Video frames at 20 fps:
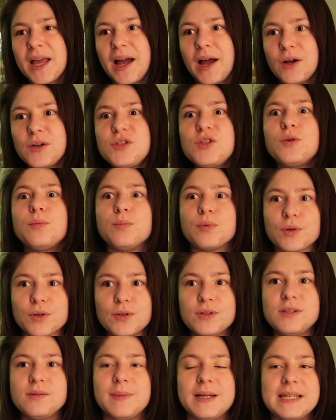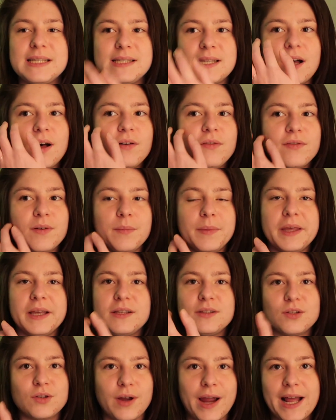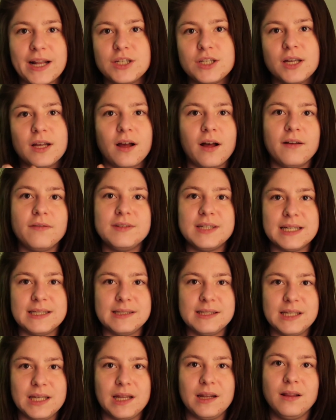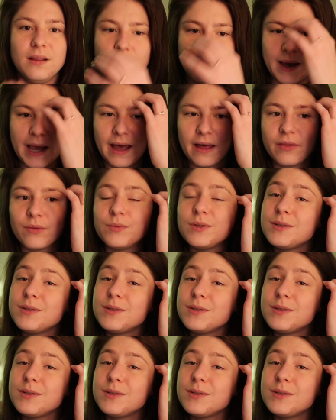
I also bruised myself from like scratching off dead skin in the bath,